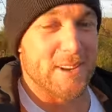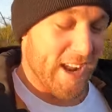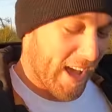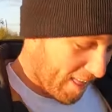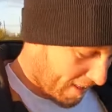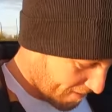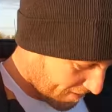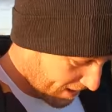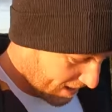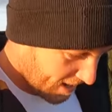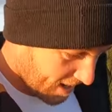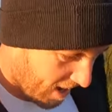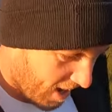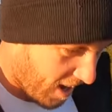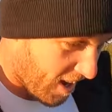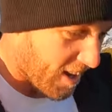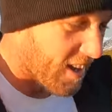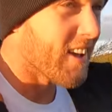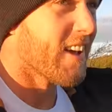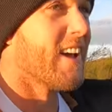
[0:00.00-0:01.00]
to another
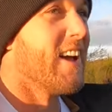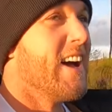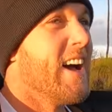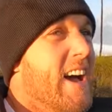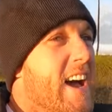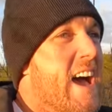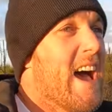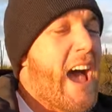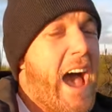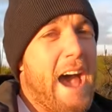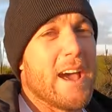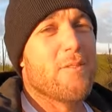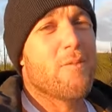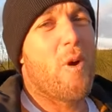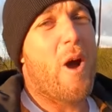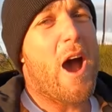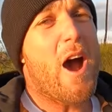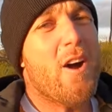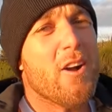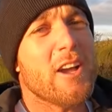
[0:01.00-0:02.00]
video.
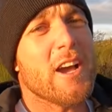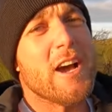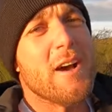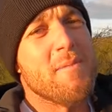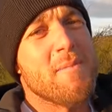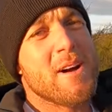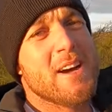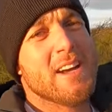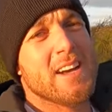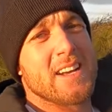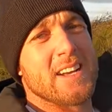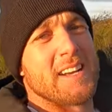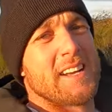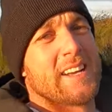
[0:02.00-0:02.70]
And welcome